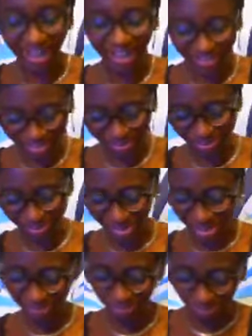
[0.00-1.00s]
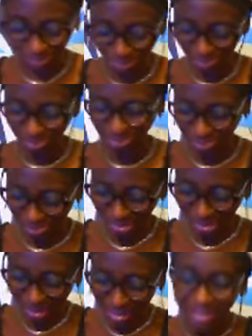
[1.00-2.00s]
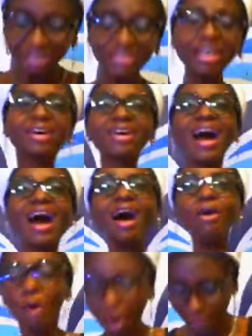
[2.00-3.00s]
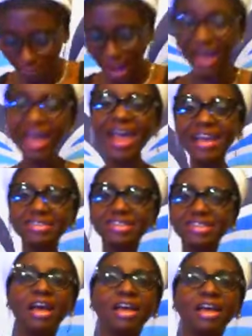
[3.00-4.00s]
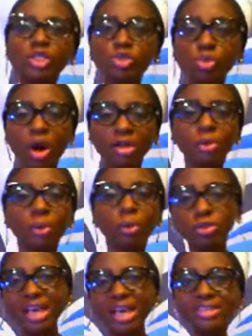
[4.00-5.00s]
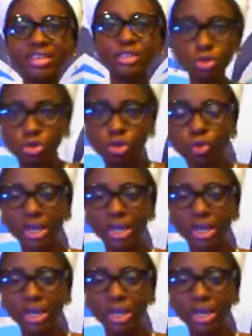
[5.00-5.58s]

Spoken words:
Hallelujah. The crown on my head, this one will take it in two